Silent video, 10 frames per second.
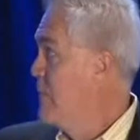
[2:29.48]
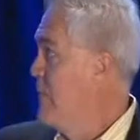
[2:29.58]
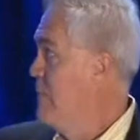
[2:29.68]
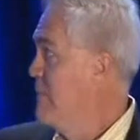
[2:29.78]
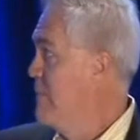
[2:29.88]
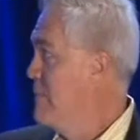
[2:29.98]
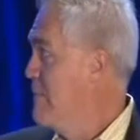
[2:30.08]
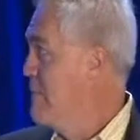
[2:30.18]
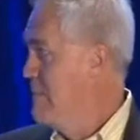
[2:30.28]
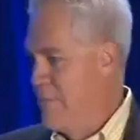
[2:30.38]
Oop,
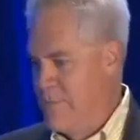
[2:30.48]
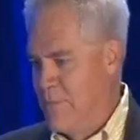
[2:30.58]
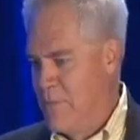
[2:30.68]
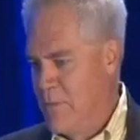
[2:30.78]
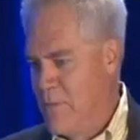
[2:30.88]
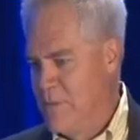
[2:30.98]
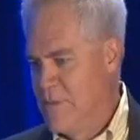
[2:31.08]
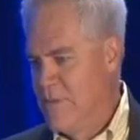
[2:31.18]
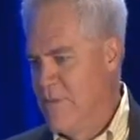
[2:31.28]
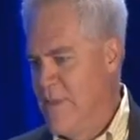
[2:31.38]
we're going
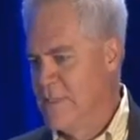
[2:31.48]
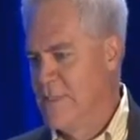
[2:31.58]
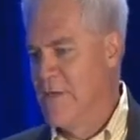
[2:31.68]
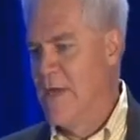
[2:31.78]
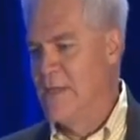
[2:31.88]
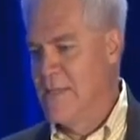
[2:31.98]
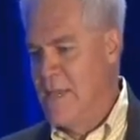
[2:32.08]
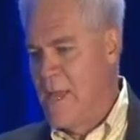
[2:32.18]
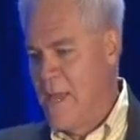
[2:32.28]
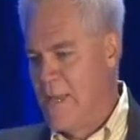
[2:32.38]
too fast here. Guys,
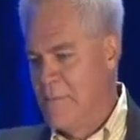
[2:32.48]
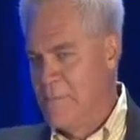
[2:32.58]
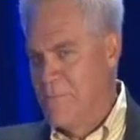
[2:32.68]
I got it.